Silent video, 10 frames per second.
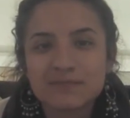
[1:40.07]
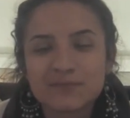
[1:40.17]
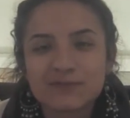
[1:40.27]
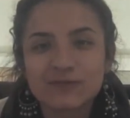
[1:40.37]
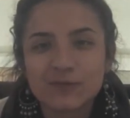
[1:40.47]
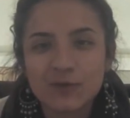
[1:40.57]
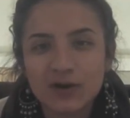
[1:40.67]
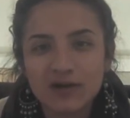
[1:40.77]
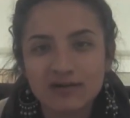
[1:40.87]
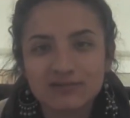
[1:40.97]

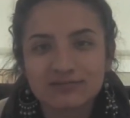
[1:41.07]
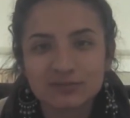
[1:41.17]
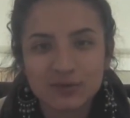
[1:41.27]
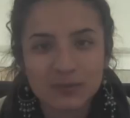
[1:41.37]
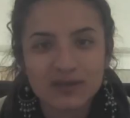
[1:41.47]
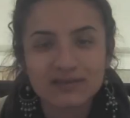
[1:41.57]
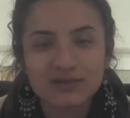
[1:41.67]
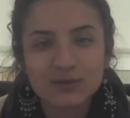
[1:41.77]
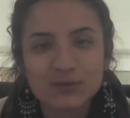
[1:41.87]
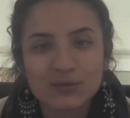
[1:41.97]
for
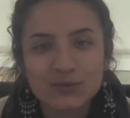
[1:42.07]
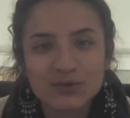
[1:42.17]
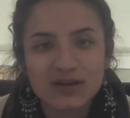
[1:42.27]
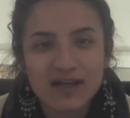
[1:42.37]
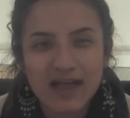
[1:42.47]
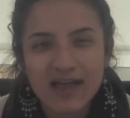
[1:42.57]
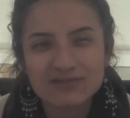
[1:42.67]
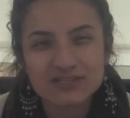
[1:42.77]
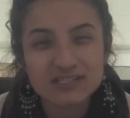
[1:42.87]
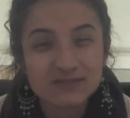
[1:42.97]
women who
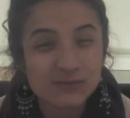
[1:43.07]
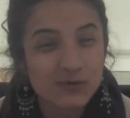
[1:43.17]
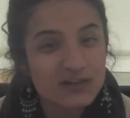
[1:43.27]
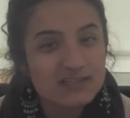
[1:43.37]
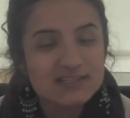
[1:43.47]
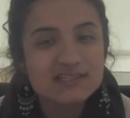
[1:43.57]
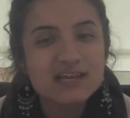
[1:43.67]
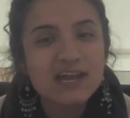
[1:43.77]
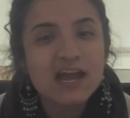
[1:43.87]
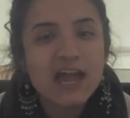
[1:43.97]
have just divorced,
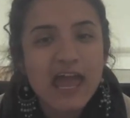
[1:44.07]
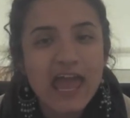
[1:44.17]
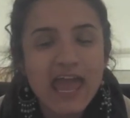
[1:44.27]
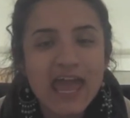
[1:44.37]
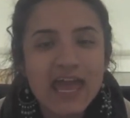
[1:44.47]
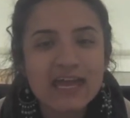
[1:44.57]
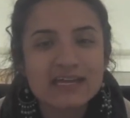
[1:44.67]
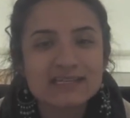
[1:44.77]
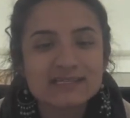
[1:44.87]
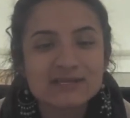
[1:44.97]

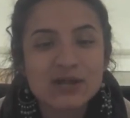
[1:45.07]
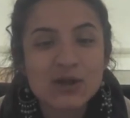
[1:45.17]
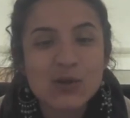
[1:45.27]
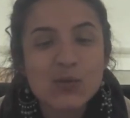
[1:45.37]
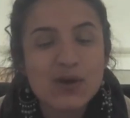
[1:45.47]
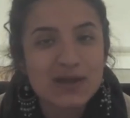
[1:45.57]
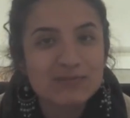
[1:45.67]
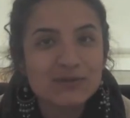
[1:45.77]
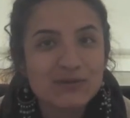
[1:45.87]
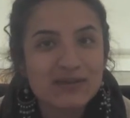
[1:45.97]
and what
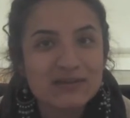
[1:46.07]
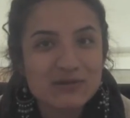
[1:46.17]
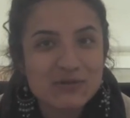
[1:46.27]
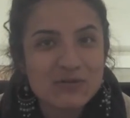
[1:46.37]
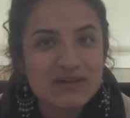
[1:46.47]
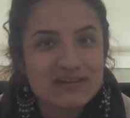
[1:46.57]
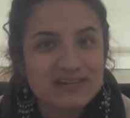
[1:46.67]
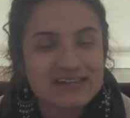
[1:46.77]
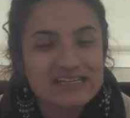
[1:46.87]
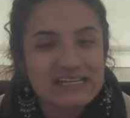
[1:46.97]
I'm doing in New York.
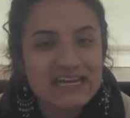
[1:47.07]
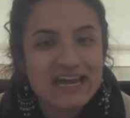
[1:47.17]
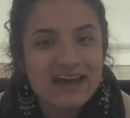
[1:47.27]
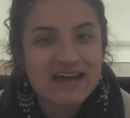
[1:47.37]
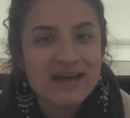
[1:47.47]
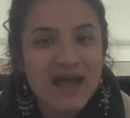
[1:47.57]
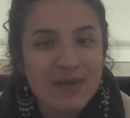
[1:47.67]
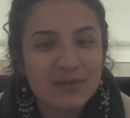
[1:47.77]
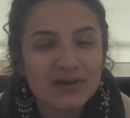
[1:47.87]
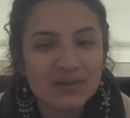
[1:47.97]

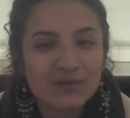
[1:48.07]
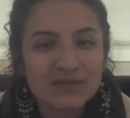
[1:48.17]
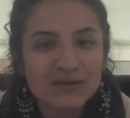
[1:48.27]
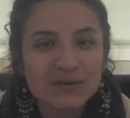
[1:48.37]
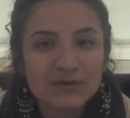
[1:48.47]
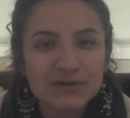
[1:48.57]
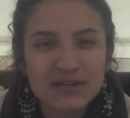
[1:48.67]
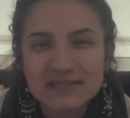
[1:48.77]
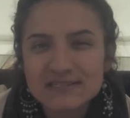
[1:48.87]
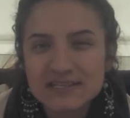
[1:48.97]
I'm working with an
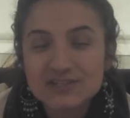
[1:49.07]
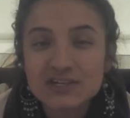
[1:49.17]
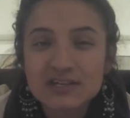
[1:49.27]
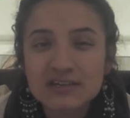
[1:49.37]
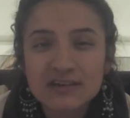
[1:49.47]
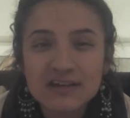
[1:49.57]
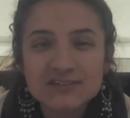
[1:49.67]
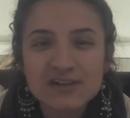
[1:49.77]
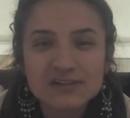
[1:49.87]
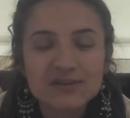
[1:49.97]
organization,
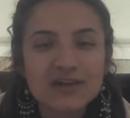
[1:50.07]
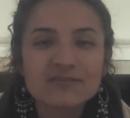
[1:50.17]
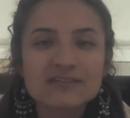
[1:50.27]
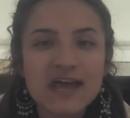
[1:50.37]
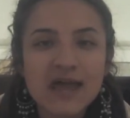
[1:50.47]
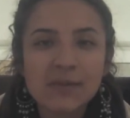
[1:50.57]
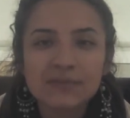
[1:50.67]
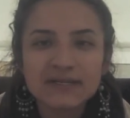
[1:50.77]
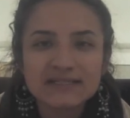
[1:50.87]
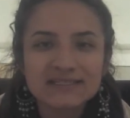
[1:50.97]
it's called Creative Time.
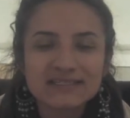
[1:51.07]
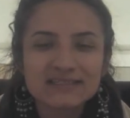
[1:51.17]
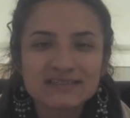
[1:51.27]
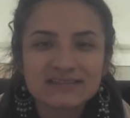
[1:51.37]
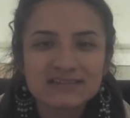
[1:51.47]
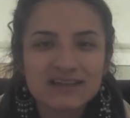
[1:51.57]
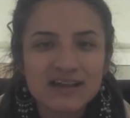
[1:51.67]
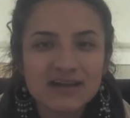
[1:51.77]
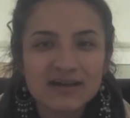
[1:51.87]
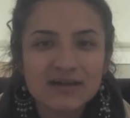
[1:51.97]
It's
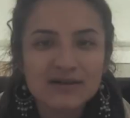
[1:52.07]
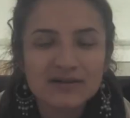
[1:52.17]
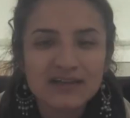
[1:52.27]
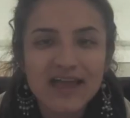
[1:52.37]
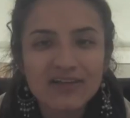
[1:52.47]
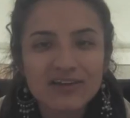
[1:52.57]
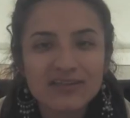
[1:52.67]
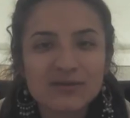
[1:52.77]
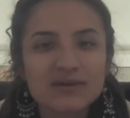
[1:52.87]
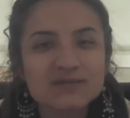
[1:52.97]
a gallery
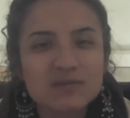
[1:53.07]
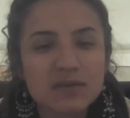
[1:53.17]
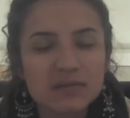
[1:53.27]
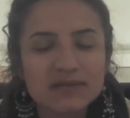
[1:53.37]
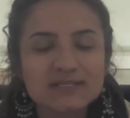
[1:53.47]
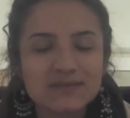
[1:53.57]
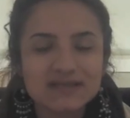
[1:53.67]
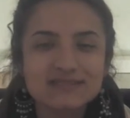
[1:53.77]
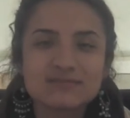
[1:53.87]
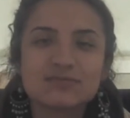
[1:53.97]
that works with public
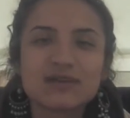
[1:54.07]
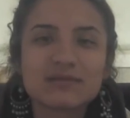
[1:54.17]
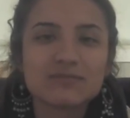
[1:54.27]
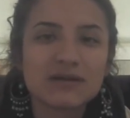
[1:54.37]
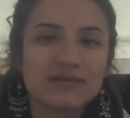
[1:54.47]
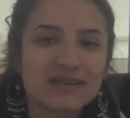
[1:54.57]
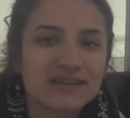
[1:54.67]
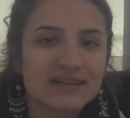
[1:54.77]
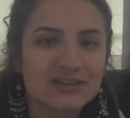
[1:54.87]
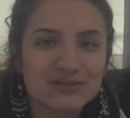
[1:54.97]
space to bring public
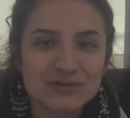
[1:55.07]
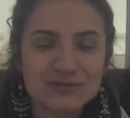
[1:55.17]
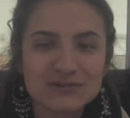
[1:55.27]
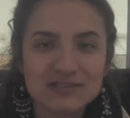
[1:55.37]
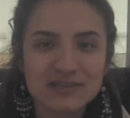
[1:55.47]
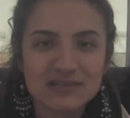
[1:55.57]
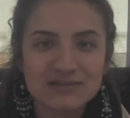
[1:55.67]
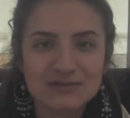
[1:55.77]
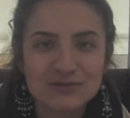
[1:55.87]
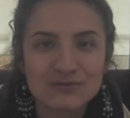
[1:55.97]
issues
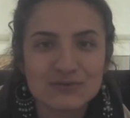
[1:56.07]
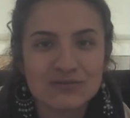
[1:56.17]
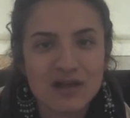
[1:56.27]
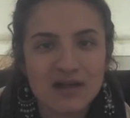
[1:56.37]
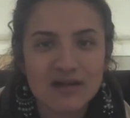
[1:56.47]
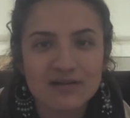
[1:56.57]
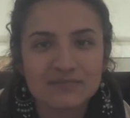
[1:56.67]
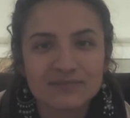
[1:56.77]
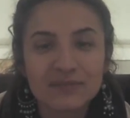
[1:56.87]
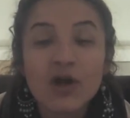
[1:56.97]
into,
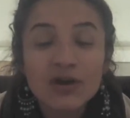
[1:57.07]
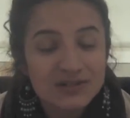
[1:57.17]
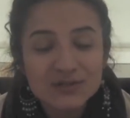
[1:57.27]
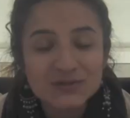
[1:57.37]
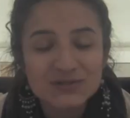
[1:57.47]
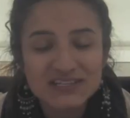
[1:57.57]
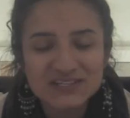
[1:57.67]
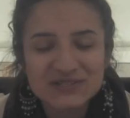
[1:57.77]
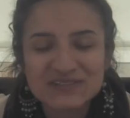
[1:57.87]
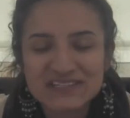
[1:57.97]
or social
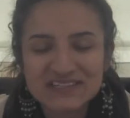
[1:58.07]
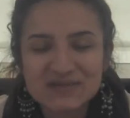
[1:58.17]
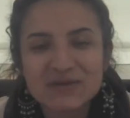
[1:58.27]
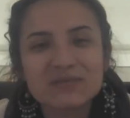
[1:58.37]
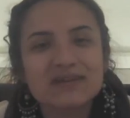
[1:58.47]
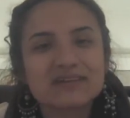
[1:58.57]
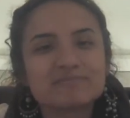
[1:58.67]
issues into the public.